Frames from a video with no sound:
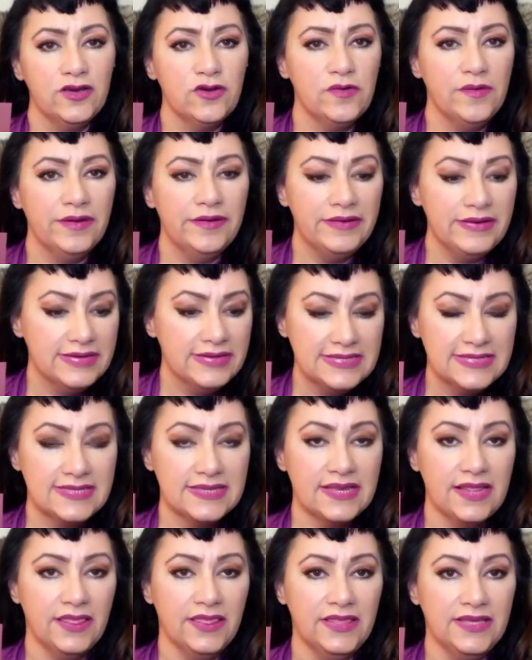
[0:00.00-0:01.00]
Aquarius,
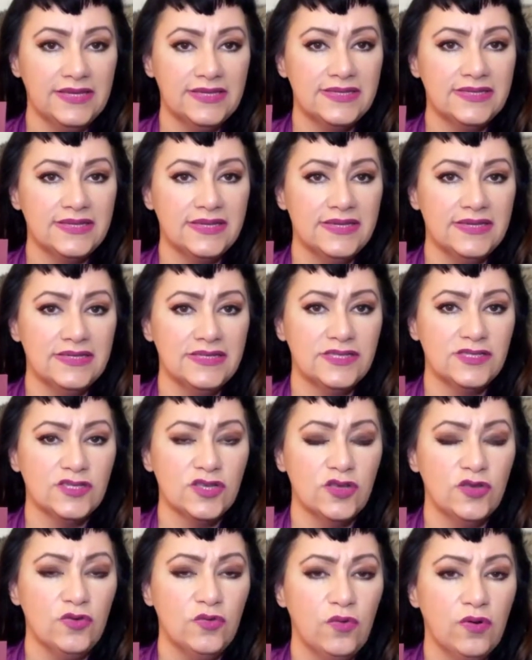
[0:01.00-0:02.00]
this is
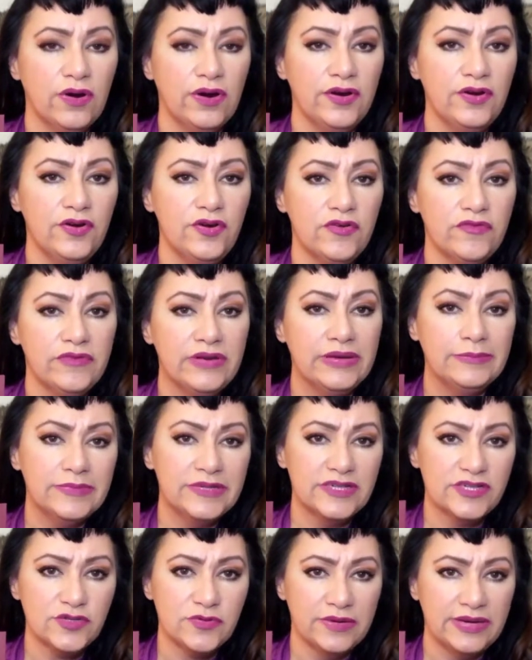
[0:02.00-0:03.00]
your
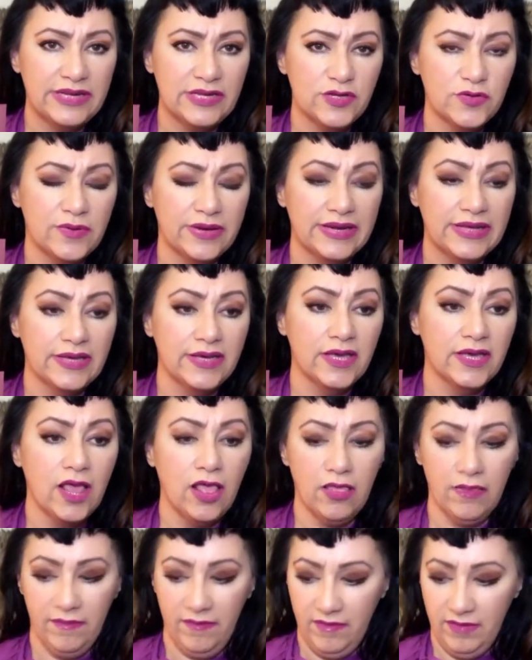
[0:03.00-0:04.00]
November 2020
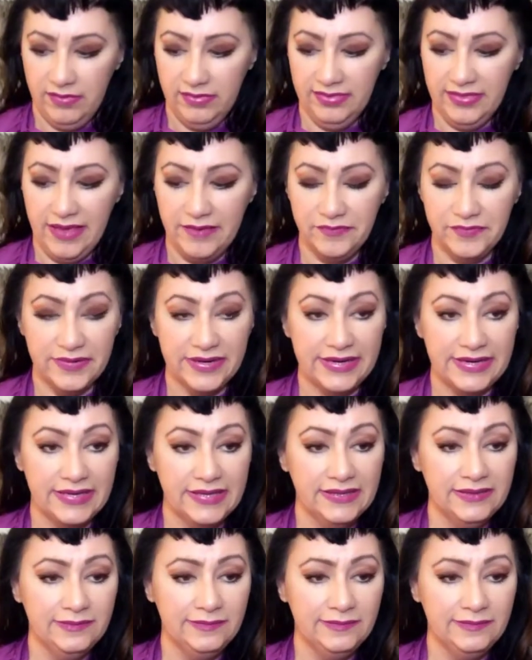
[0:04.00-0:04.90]
love reading.